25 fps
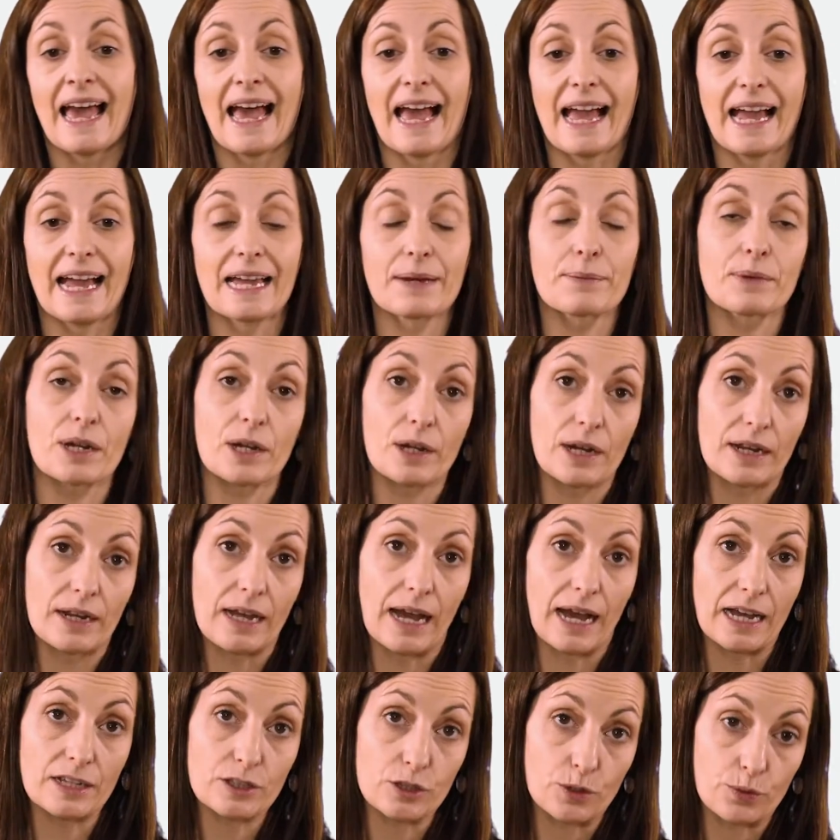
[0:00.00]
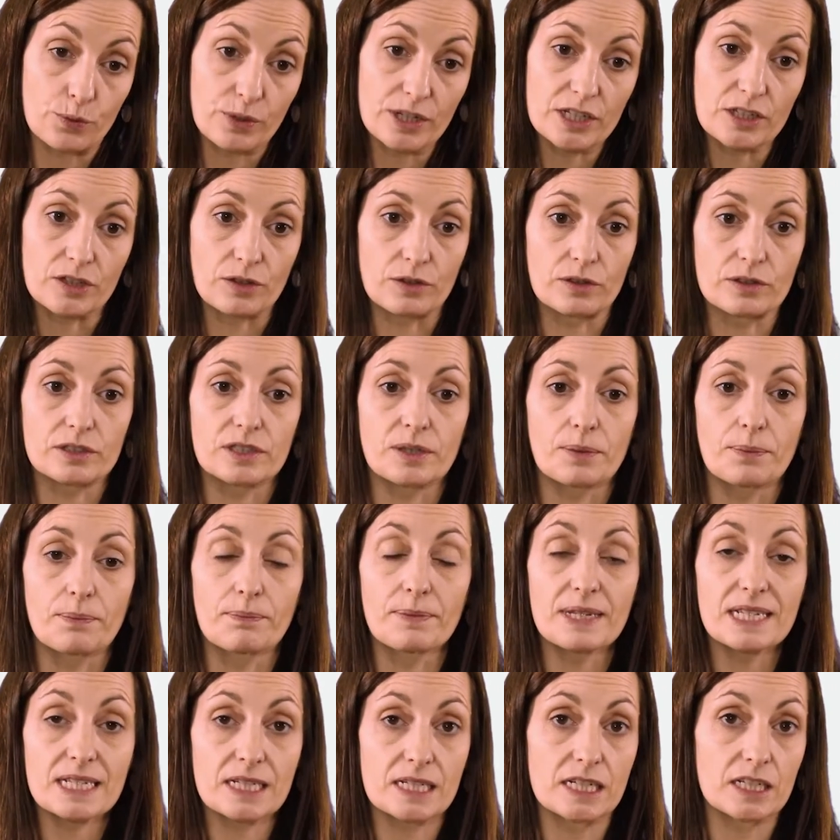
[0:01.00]
and may, as a result,
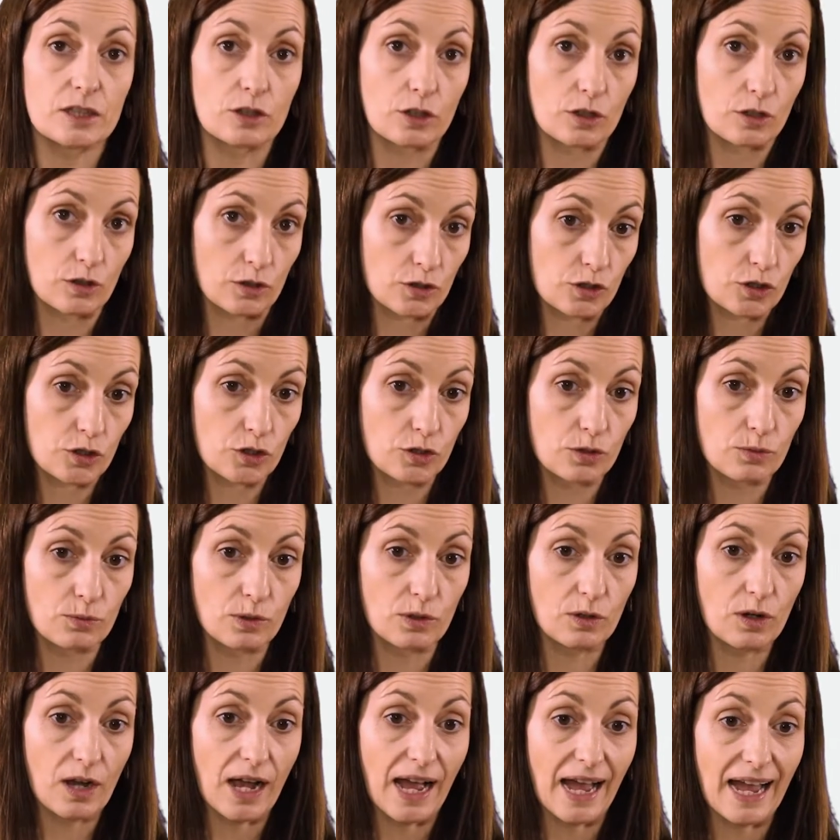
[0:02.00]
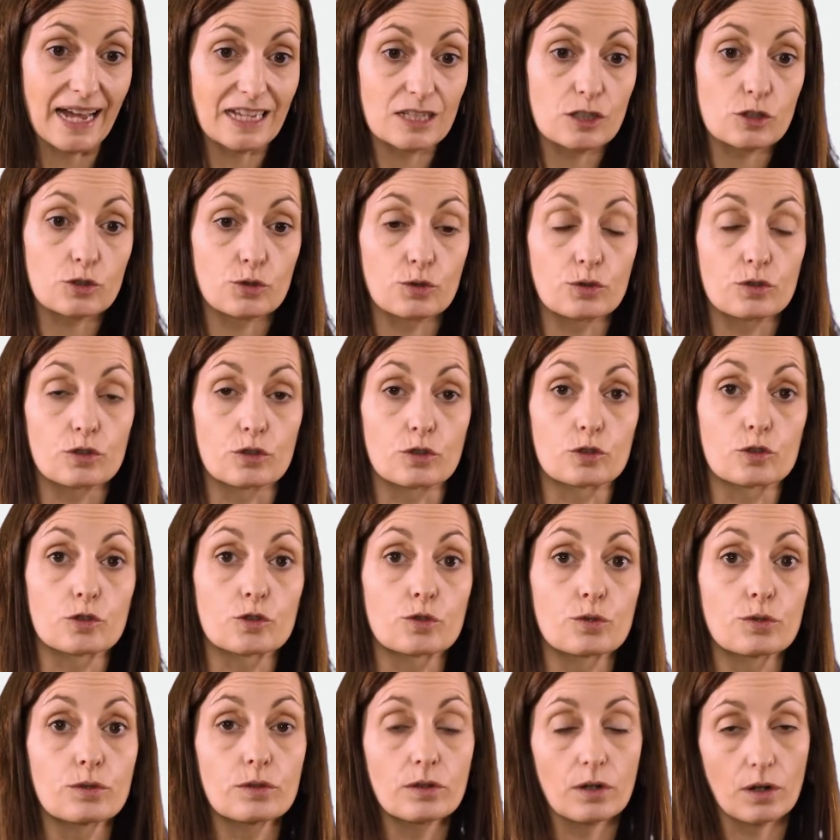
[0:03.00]
mislead the consumer as to the
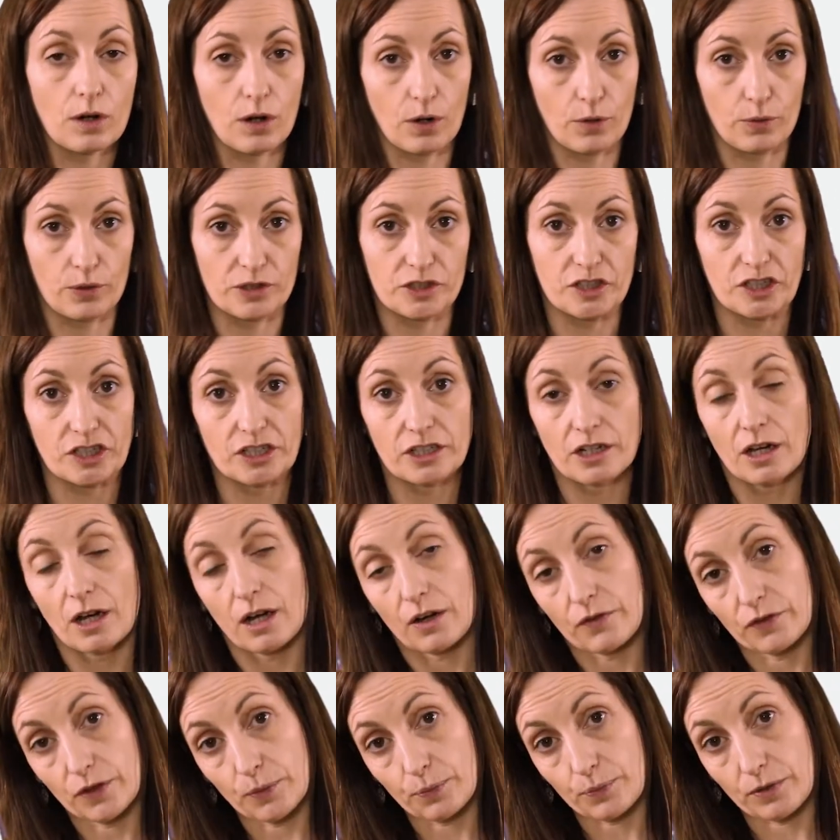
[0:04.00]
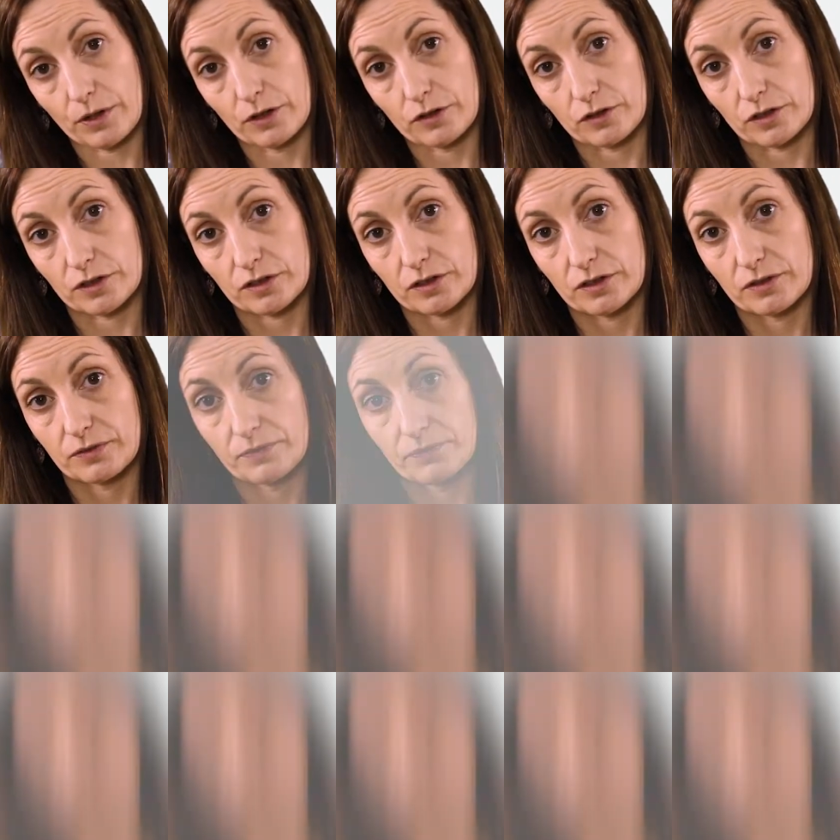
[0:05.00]
true origin of the product.